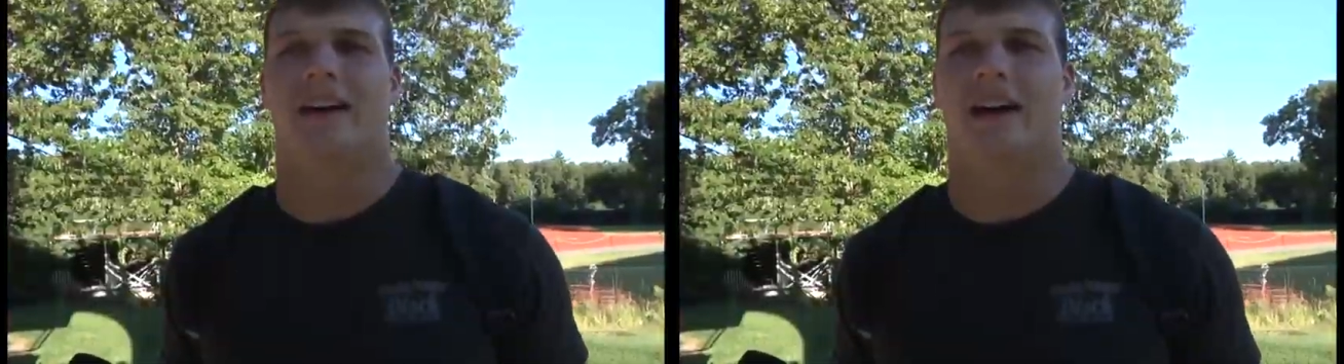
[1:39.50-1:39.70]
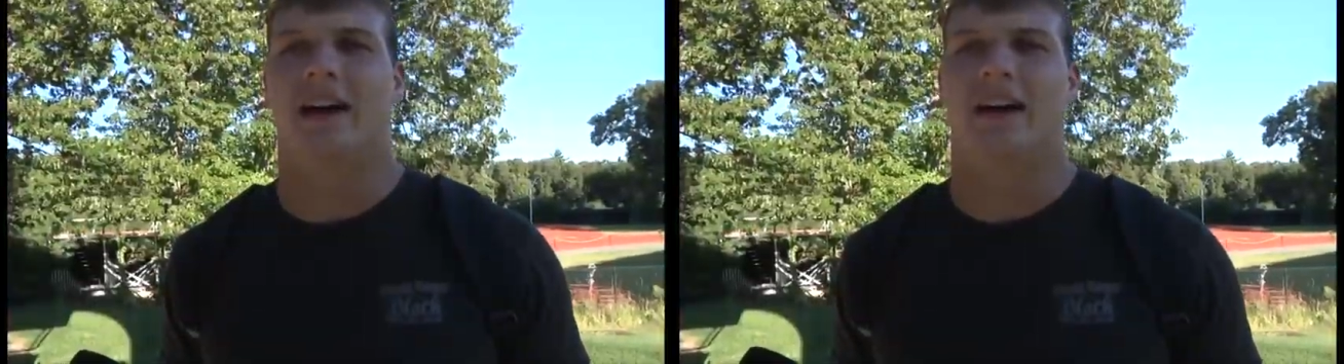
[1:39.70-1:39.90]

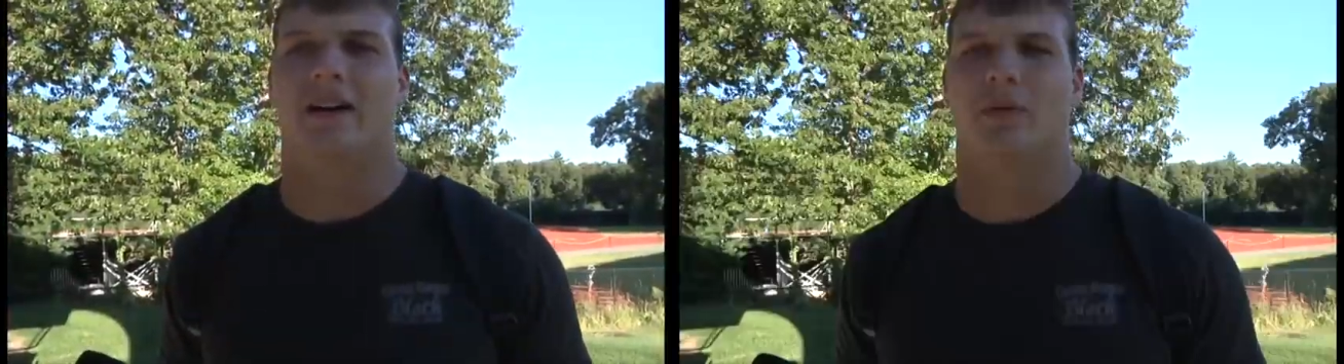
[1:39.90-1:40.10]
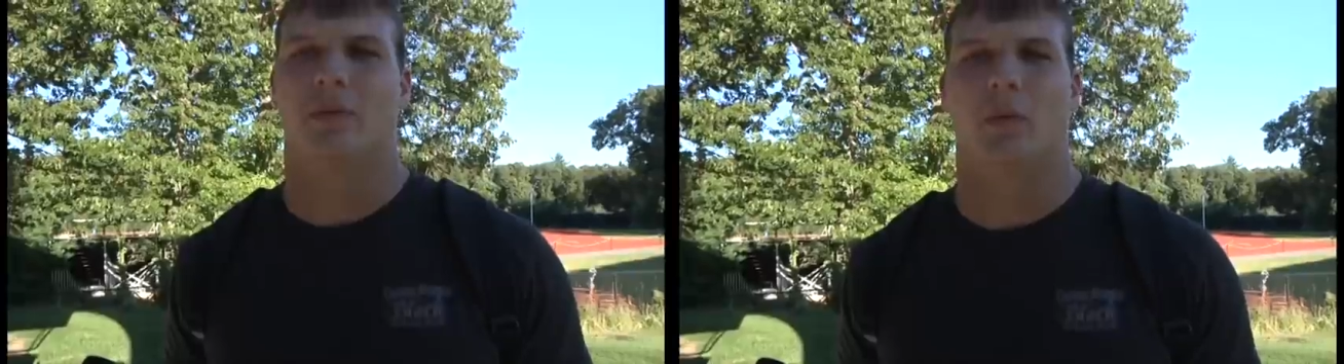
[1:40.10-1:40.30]
Uh,
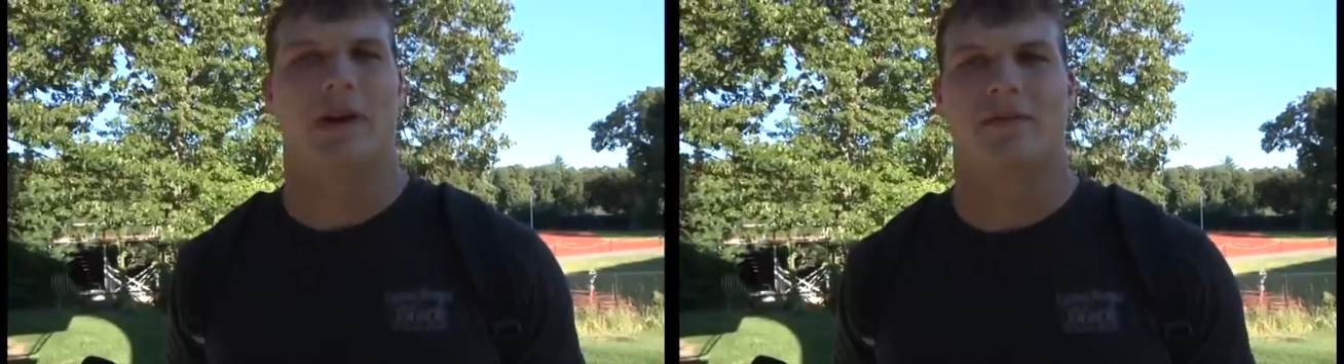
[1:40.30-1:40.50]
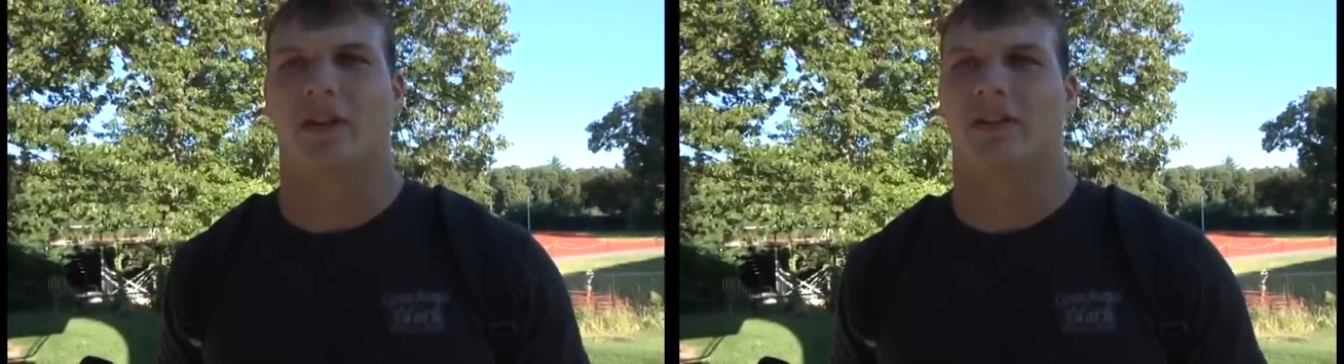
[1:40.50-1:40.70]
we've been
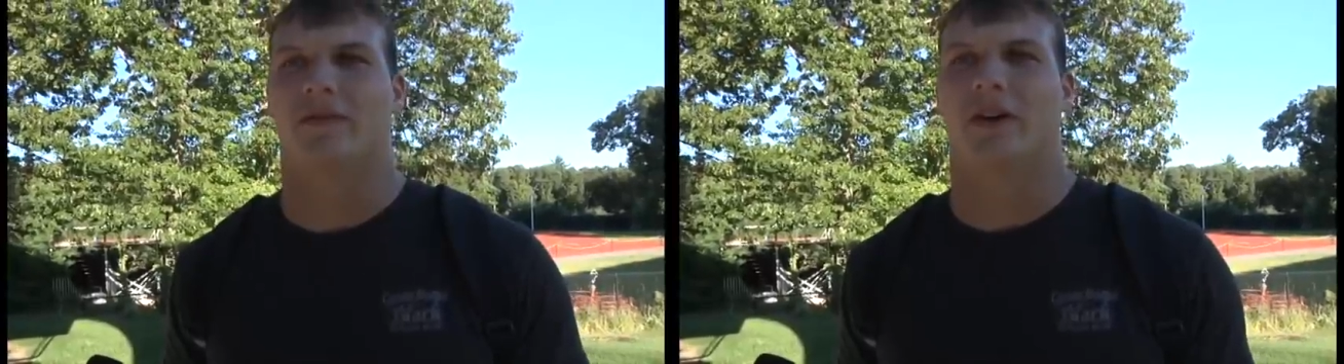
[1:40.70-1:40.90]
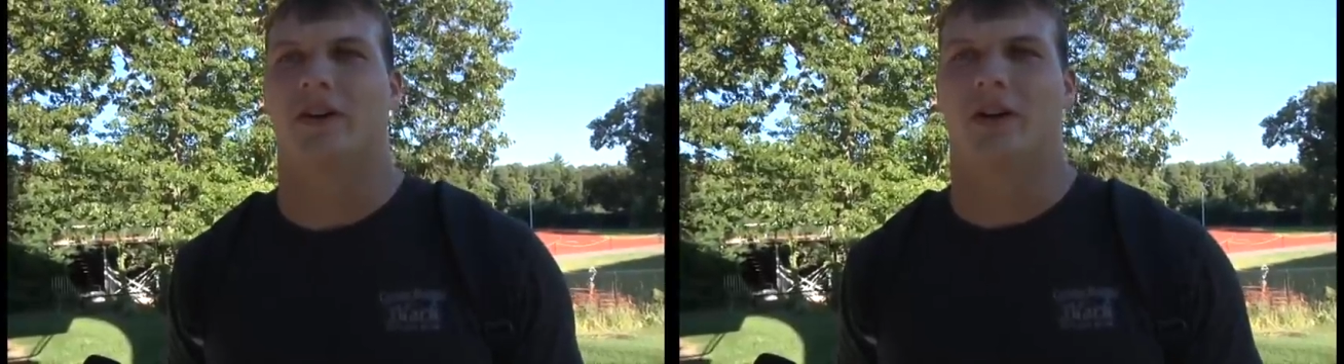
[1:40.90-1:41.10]
waiting for this
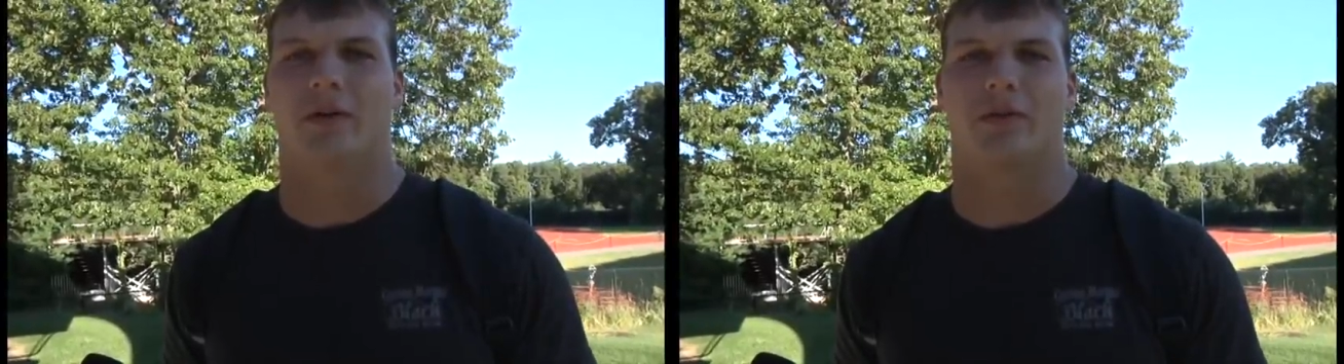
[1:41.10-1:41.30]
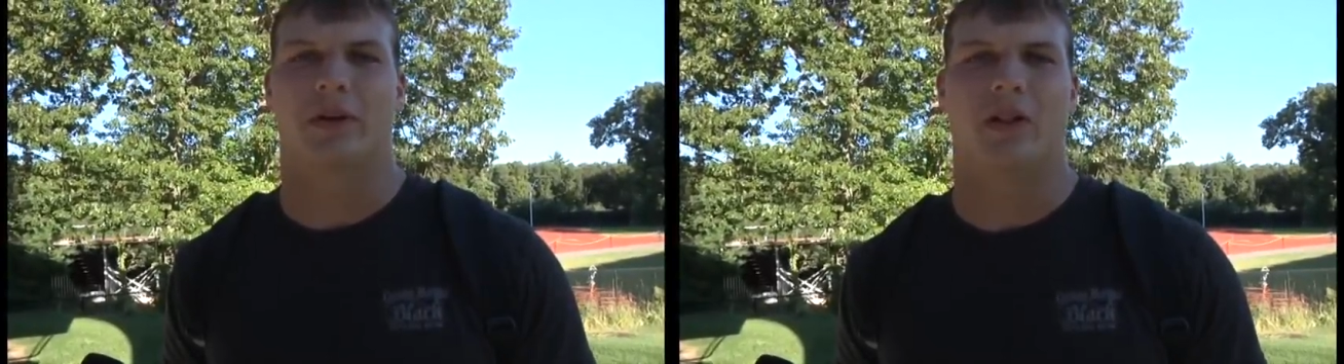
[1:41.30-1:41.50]
for you know
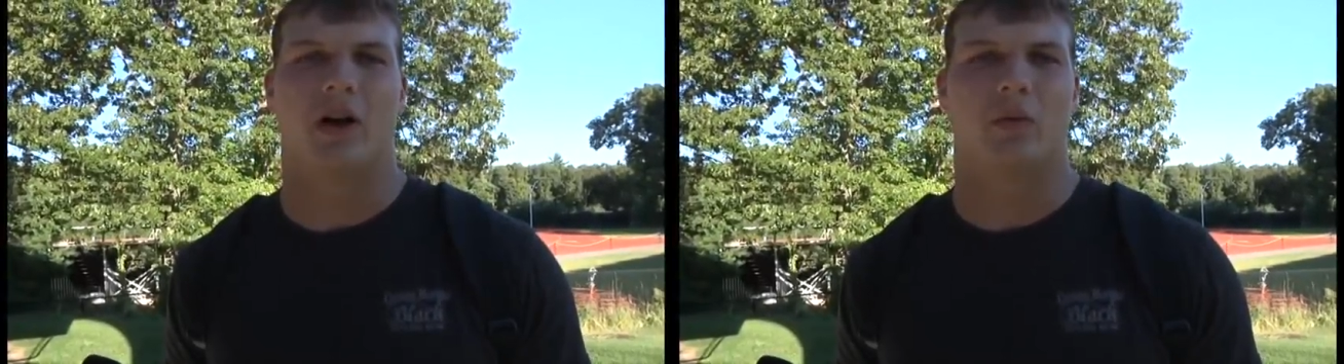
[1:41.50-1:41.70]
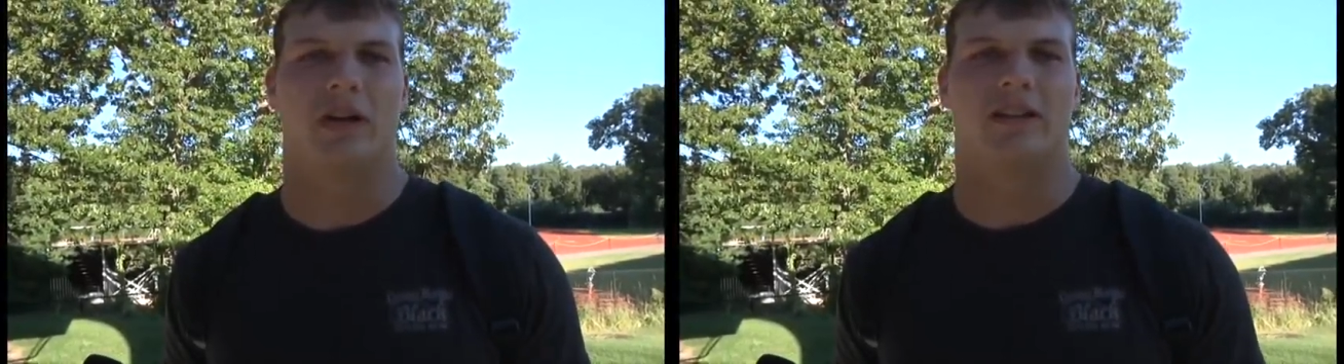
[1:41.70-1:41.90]
three
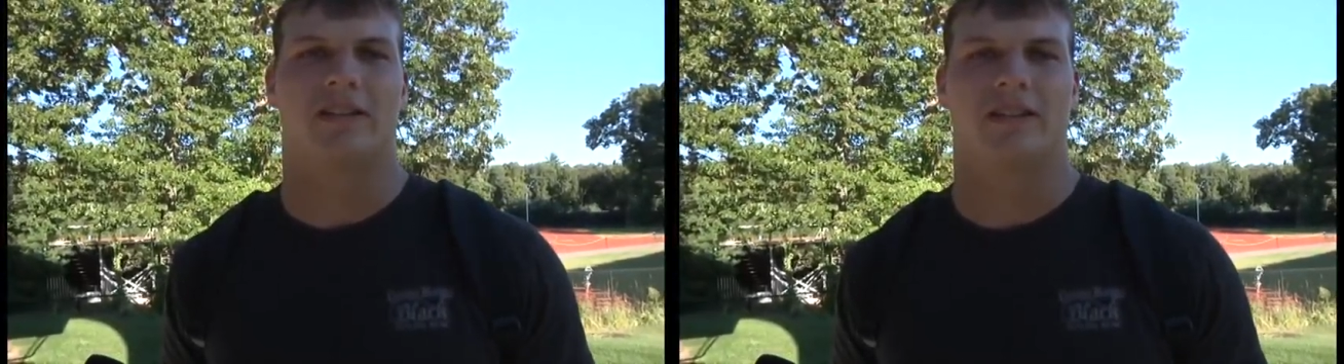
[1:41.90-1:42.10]
long weeks.